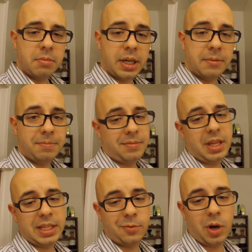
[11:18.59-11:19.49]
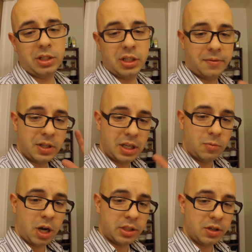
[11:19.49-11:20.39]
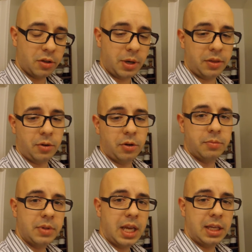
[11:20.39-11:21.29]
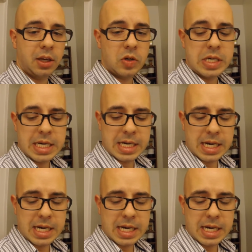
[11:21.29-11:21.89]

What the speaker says: But thanks for watching. If you did watch all the way through, thank you.